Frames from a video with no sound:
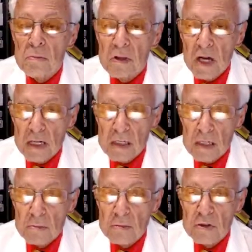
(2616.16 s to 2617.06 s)

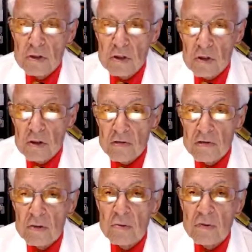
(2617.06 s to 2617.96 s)
likely
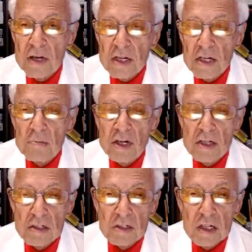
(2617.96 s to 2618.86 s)
preserve the remaining
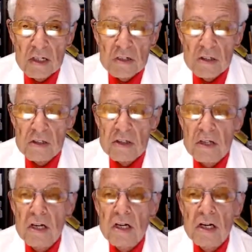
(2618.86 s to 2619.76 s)
beta cells
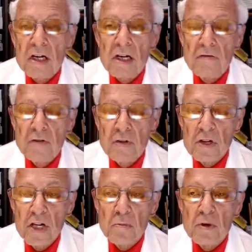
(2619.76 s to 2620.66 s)
if you
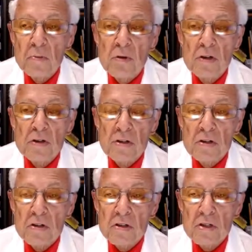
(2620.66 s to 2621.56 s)
keep your blood
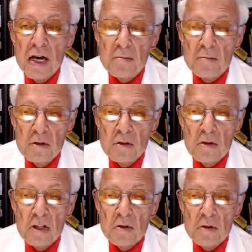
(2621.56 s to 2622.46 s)
sugars
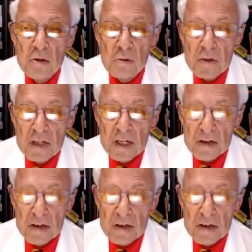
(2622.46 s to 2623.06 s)
absolutely normal